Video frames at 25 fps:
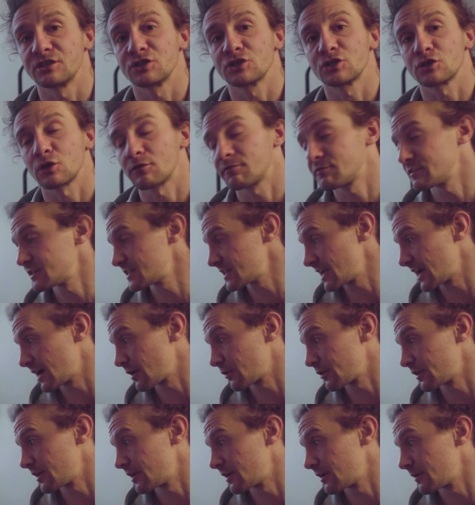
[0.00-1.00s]
the surface
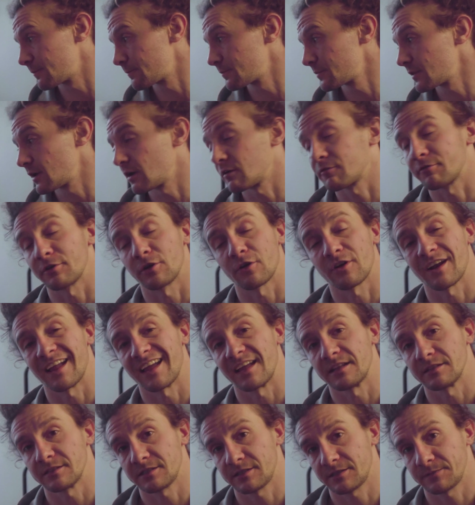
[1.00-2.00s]
area of your
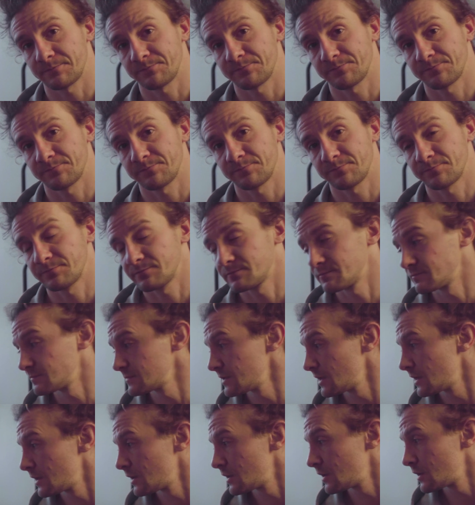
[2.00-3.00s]
hands.
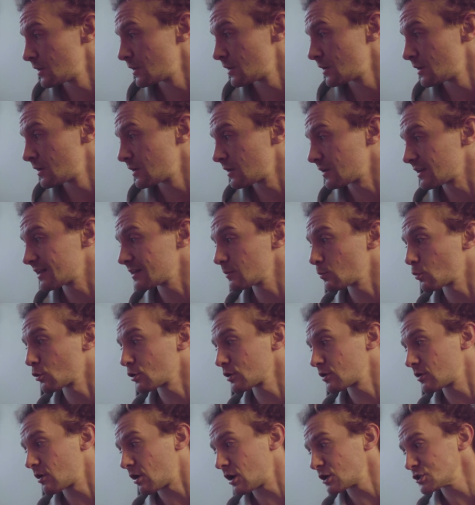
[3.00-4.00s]
A little
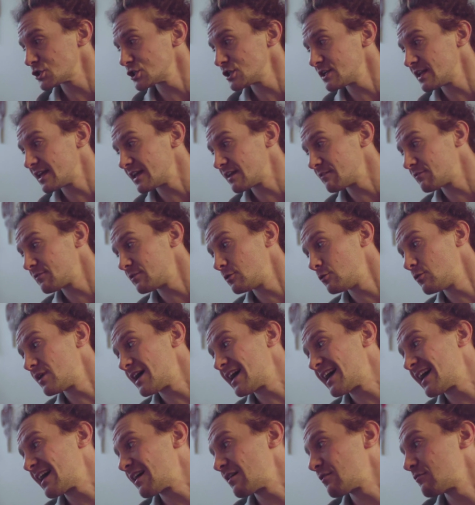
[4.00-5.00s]
word of caution, if you
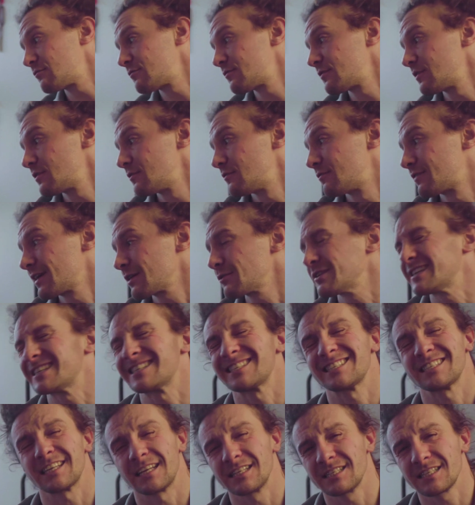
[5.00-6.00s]
have very
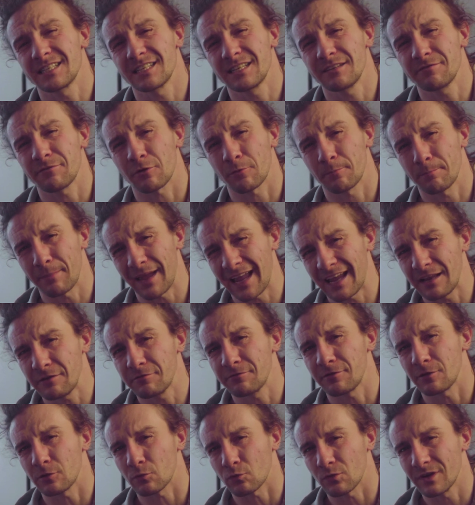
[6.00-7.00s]
sensitive or
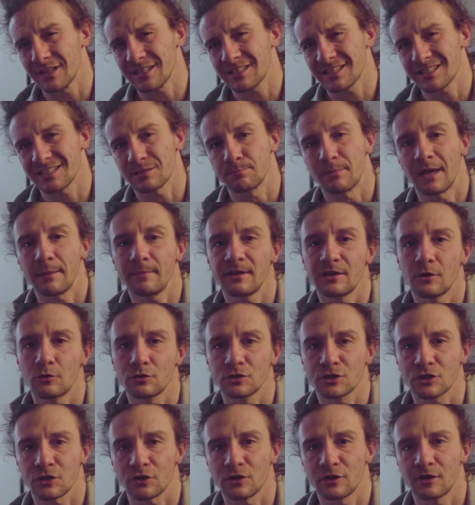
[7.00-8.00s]
painful wrists, maybe
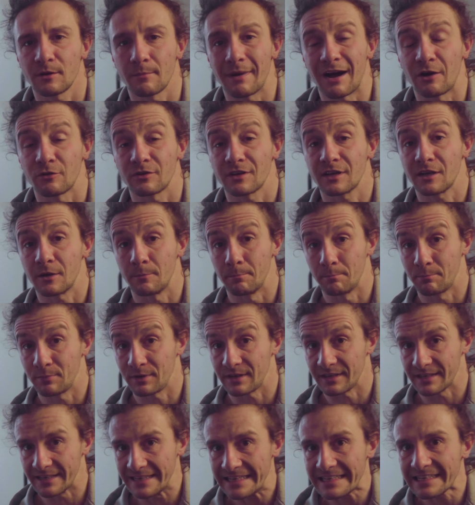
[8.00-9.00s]
don't turn them out
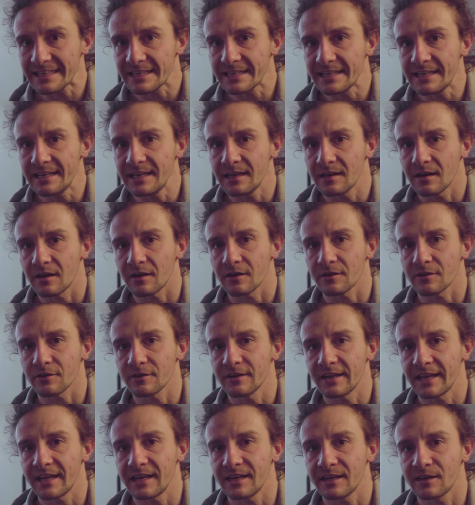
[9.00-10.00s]
completely
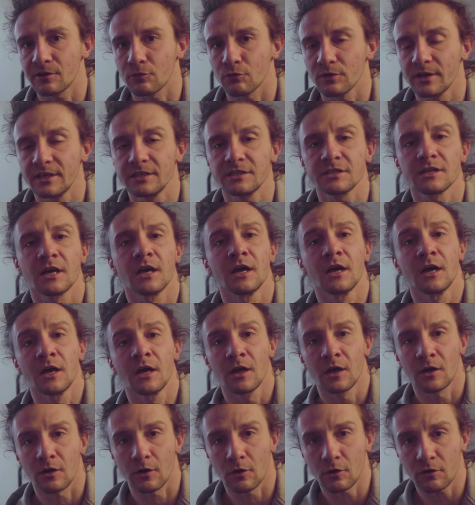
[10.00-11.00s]
180 degrees.
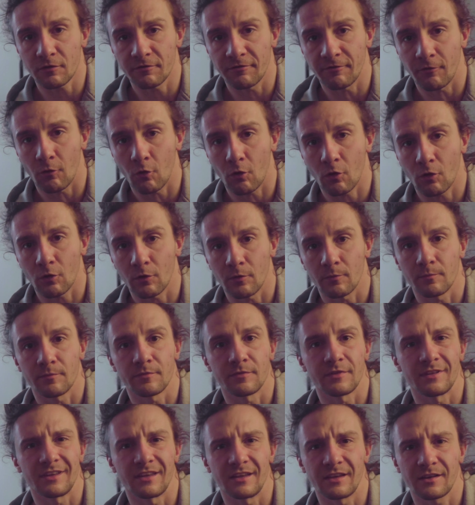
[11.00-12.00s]
Look for
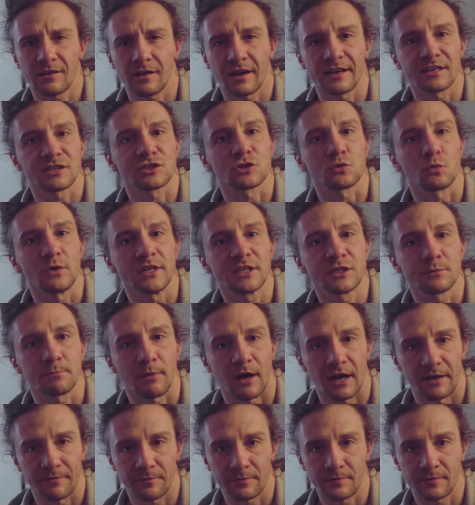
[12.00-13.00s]
the kind of sweet
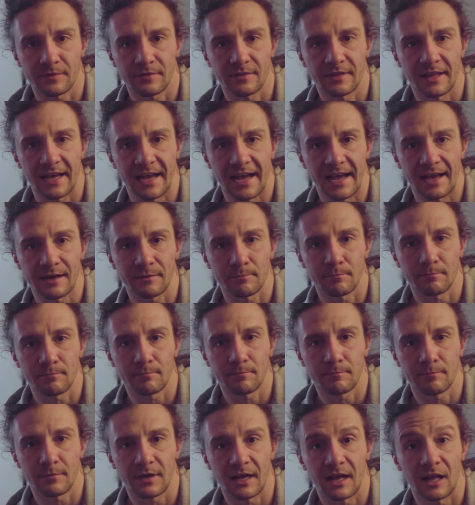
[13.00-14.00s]
spot
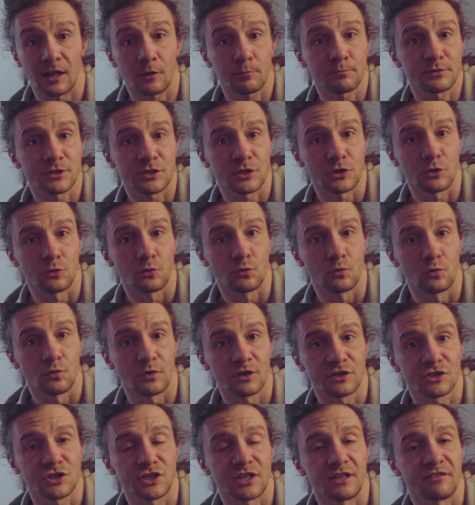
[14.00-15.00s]
that helps you
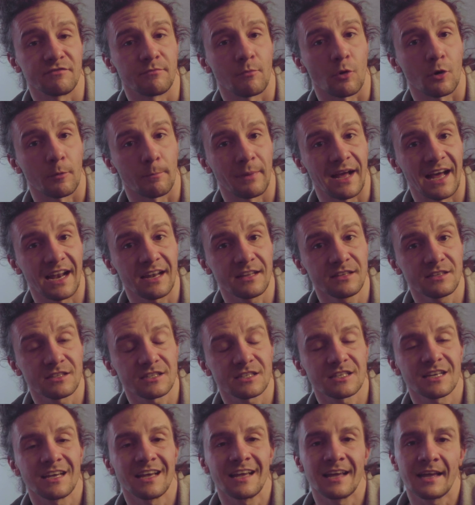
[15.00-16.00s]
achieve more
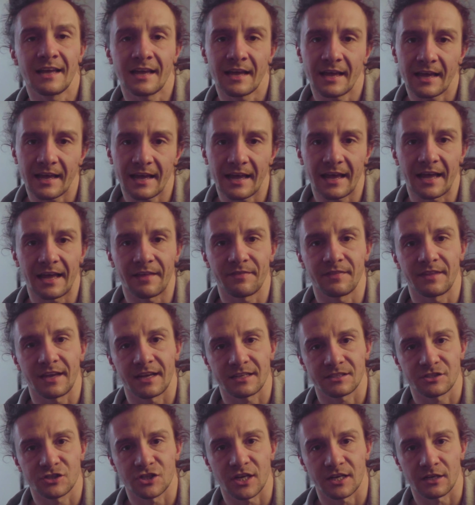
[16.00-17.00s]
balance and
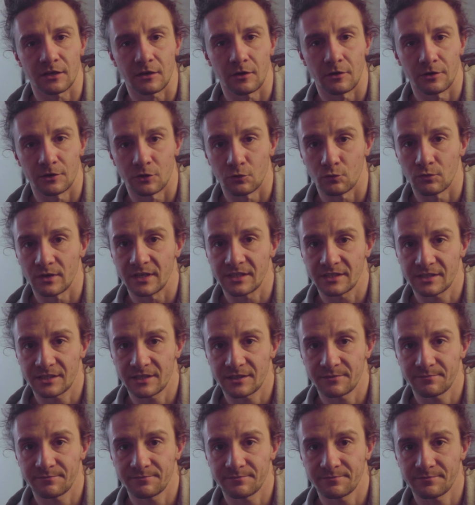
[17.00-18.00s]
that's gentle on your
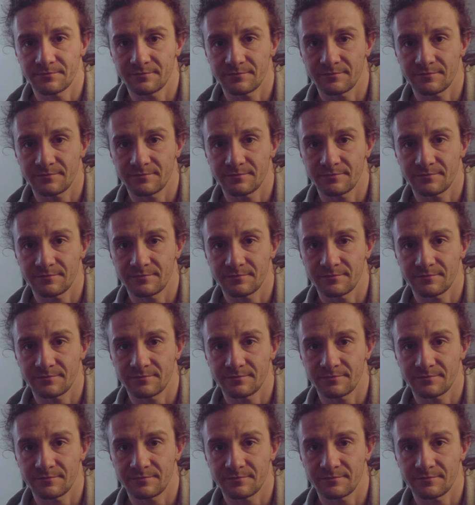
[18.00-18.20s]
wrists.